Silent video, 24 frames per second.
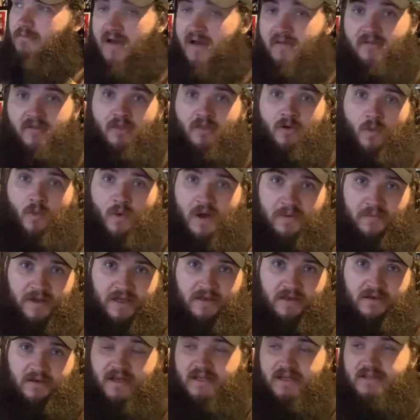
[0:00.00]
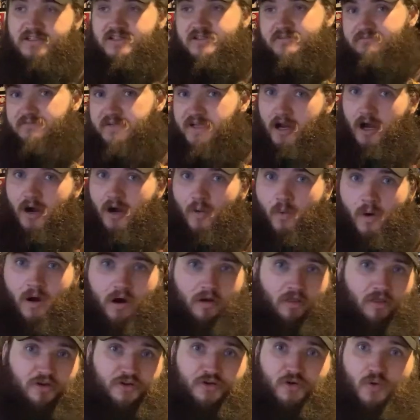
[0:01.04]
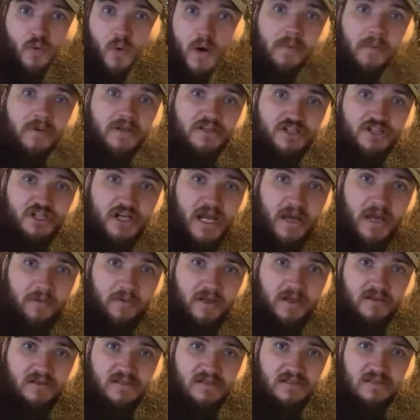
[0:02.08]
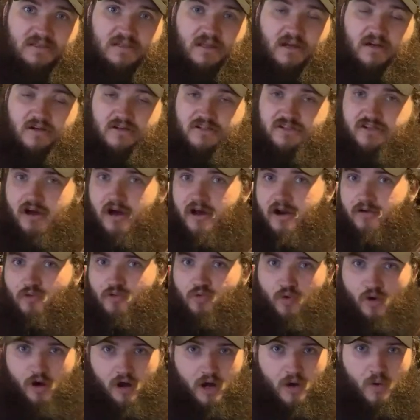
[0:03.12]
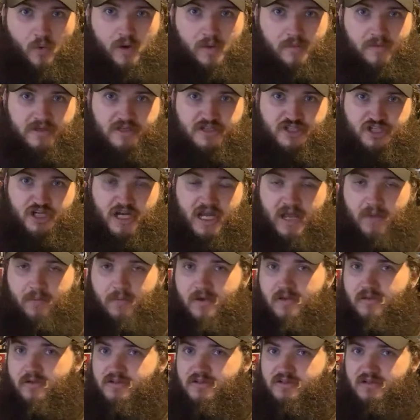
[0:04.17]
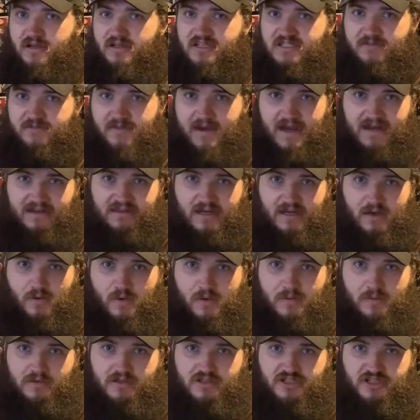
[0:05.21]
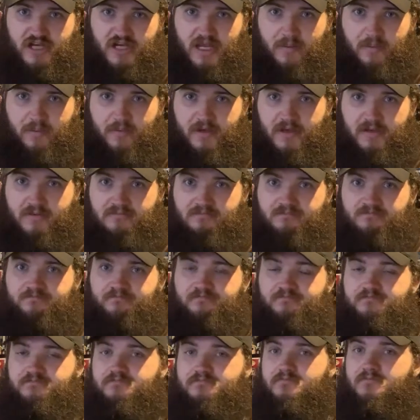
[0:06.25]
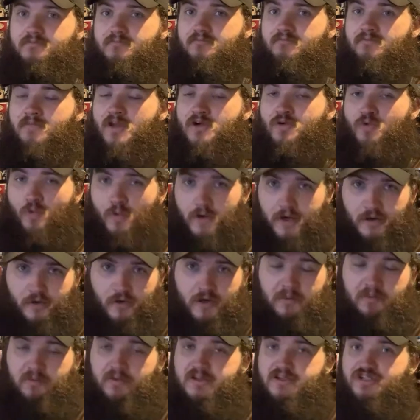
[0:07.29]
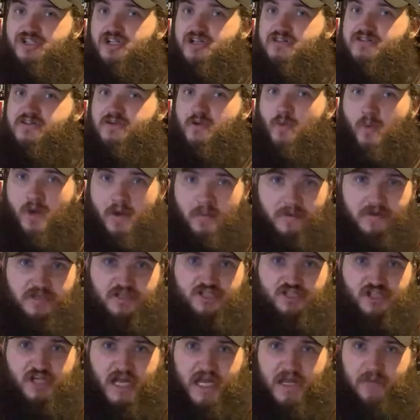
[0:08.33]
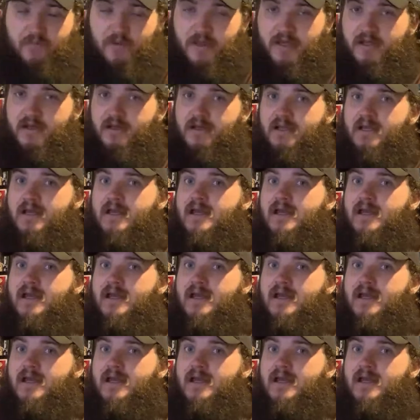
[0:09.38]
And then the women, it's one of the two women's champions. There's not a Raw women's champion. There's not a SmackDown women's champion. Rhea Ripley is just the women's champion,